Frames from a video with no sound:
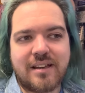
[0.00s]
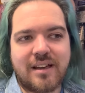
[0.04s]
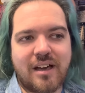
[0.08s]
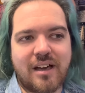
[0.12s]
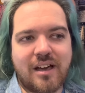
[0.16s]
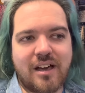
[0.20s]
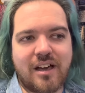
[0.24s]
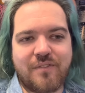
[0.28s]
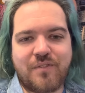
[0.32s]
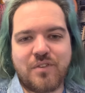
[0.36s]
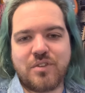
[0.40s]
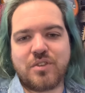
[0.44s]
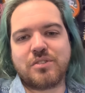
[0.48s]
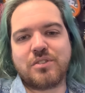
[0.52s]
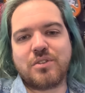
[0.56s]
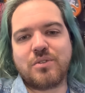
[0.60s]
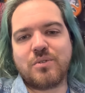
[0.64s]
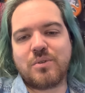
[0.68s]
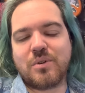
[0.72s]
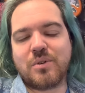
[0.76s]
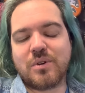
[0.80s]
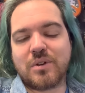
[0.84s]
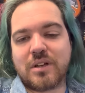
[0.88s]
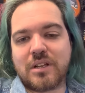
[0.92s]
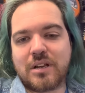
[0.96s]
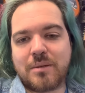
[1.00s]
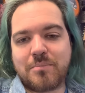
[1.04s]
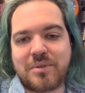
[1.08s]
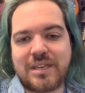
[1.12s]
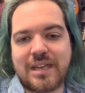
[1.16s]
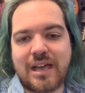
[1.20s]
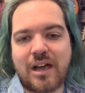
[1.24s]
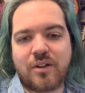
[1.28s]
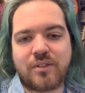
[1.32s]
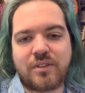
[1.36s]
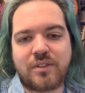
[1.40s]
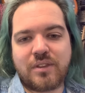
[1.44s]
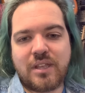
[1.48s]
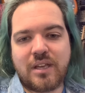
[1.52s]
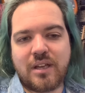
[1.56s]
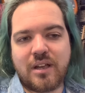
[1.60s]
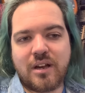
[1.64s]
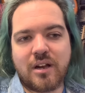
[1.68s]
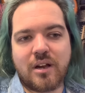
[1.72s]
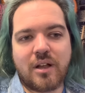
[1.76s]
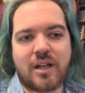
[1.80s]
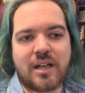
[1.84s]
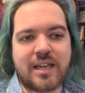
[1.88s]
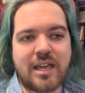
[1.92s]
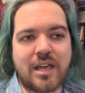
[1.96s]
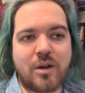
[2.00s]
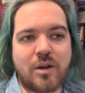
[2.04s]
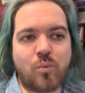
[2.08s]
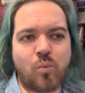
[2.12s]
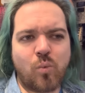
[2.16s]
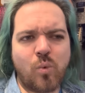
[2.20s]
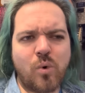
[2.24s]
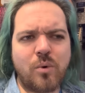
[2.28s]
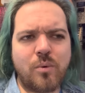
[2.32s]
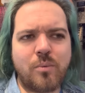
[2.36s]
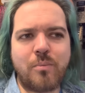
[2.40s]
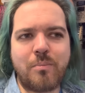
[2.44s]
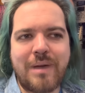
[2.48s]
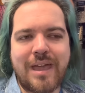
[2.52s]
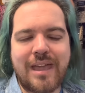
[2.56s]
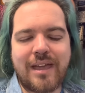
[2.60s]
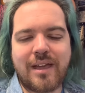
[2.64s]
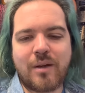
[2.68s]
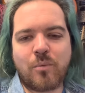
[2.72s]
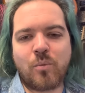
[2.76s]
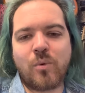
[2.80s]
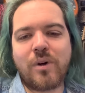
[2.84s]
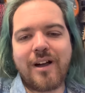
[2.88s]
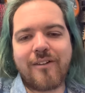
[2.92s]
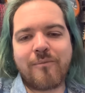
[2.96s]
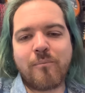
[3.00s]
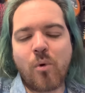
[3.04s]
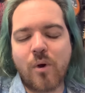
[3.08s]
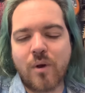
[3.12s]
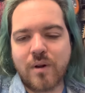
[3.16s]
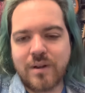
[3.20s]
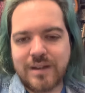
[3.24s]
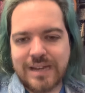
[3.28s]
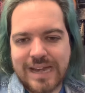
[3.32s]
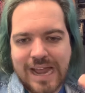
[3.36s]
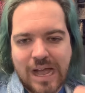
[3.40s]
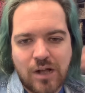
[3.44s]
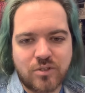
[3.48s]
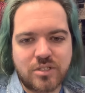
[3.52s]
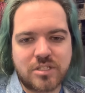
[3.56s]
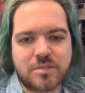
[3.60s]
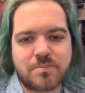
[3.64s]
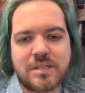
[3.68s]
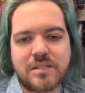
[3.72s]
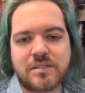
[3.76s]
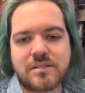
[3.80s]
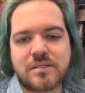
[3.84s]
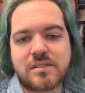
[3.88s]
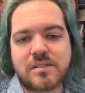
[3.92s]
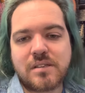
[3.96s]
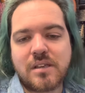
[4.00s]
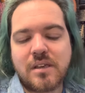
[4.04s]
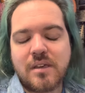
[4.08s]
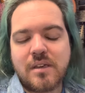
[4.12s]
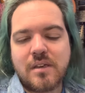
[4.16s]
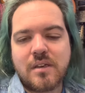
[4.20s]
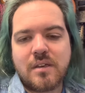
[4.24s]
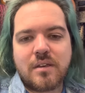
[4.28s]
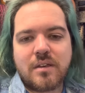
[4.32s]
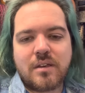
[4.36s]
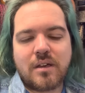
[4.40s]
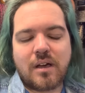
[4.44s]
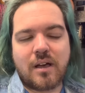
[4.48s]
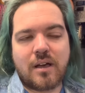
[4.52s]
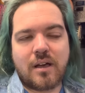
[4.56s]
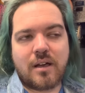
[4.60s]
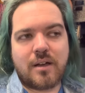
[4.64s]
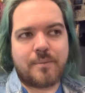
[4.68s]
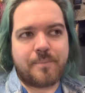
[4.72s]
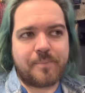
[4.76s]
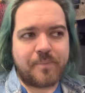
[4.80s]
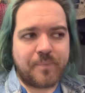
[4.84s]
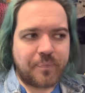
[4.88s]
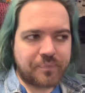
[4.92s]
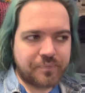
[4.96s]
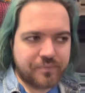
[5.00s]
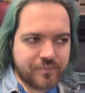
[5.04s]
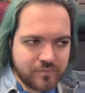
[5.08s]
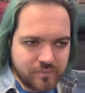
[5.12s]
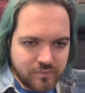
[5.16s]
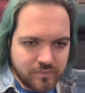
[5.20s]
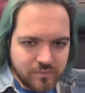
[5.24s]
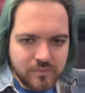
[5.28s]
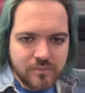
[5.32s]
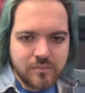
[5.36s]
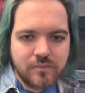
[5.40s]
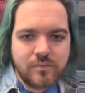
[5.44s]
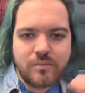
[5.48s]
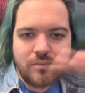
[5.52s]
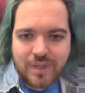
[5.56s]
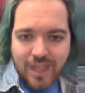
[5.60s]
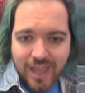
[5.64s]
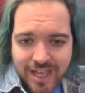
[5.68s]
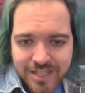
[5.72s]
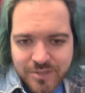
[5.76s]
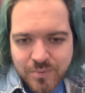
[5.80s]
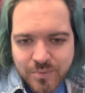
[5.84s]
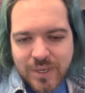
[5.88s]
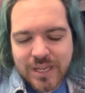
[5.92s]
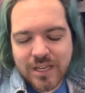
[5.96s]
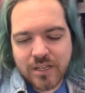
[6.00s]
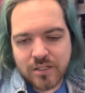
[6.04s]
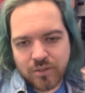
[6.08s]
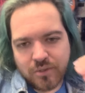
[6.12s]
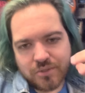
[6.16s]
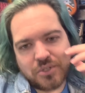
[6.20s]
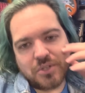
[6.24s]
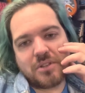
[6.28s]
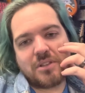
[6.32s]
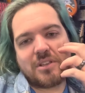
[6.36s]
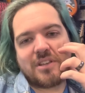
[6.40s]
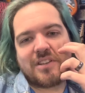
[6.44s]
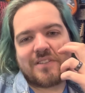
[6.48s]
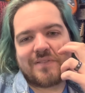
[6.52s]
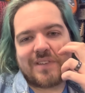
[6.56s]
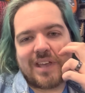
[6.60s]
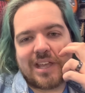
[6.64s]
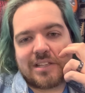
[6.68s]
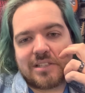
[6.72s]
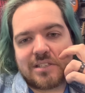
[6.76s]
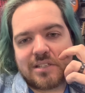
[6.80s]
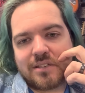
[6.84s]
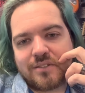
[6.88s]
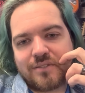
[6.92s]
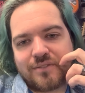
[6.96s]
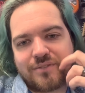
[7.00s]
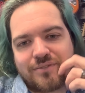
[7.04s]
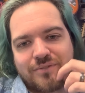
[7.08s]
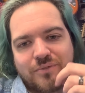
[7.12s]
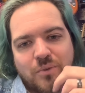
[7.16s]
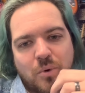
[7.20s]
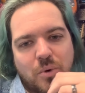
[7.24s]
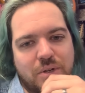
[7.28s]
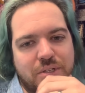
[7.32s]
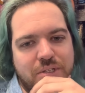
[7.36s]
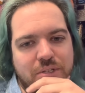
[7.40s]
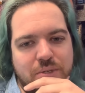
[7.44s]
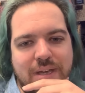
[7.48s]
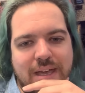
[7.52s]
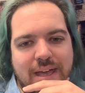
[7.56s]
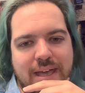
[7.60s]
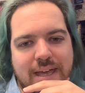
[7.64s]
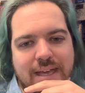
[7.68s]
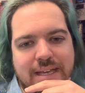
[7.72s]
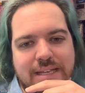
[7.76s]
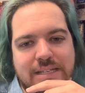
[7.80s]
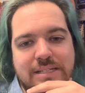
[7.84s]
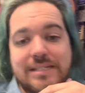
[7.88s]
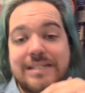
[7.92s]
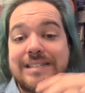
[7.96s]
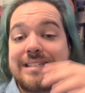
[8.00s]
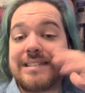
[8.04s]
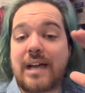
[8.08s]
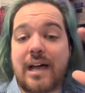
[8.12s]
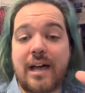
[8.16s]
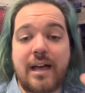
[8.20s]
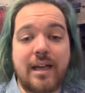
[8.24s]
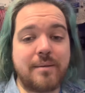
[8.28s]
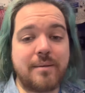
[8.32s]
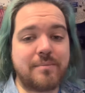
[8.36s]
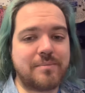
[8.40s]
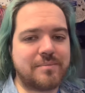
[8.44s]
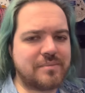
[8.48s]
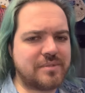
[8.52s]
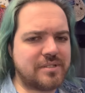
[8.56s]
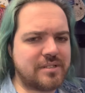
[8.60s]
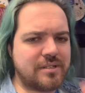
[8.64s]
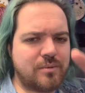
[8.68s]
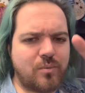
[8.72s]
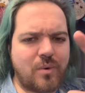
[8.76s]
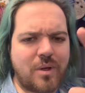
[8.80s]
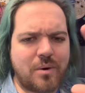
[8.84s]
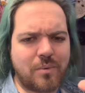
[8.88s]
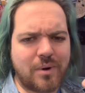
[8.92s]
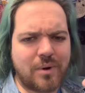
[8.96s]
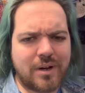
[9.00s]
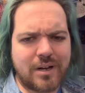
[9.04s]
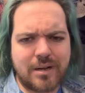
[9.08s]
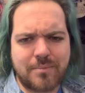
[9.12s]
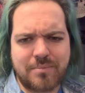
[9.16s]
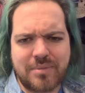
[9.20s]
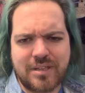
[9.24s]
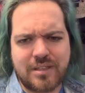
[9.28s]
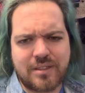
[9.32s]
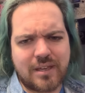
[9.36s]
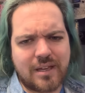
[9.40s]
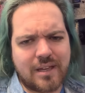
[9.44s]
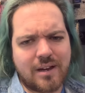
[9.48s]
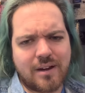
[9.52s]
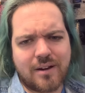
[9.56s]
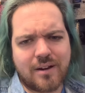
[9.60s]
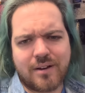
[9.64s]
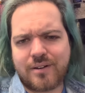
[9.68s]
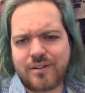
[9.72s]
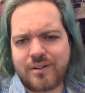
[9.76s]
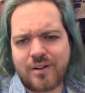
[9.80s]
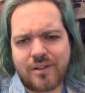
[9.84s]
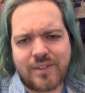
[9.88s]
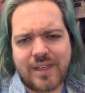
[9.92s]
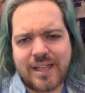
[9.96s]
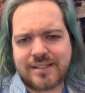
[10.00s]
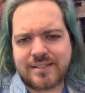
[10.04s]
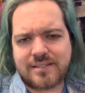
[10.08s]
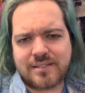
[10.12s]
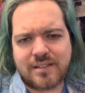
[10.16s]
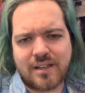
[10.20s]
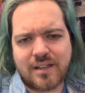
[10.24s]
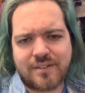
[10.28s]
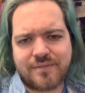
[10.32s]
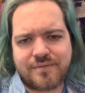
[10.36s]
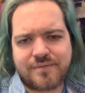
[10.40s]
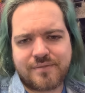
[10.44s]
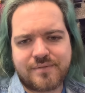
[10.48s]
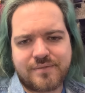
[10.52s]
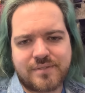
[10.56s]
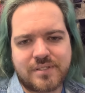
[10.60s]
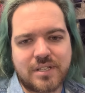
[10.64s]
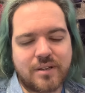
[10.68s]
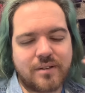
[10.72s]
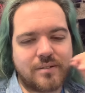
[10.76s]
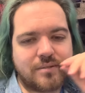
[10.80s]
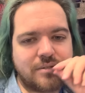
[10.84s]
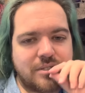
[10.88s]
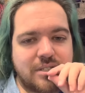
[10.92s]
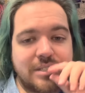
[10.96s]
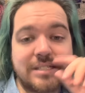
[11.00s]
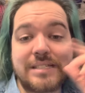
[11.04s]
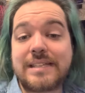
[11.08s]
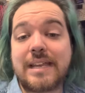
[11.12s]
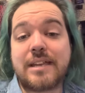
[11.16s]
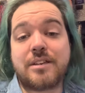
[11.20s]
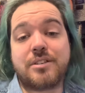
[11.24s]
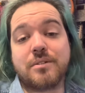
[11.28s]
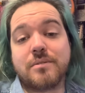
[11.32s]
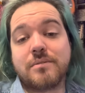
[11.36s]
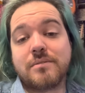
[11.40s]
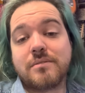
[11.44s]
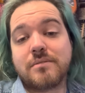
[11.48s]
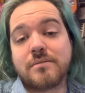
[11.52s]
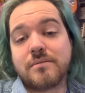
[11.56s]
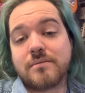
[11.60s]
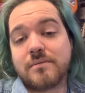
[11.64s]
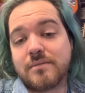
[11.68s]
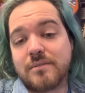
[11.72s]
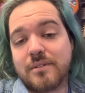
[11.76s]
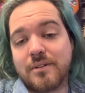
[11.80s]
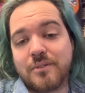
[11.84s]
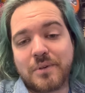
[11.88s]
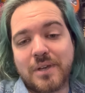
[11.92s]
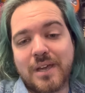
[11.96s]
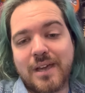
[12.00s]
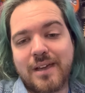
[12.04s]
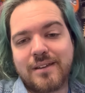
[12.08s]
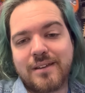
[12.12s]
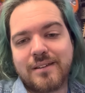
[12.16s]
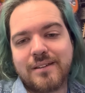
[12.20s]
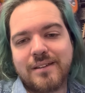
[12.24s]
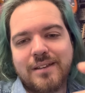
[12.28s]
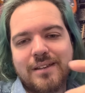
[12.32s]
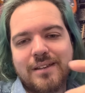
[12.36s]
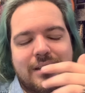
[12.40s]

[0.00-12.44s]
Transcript: Uh, for those of you who are going to be out there, again, we'll make, we'll have more announcements um, as we get closer to the event for you guys, and times and when we're going to be there and all that stuff. So just stay tuned, okay?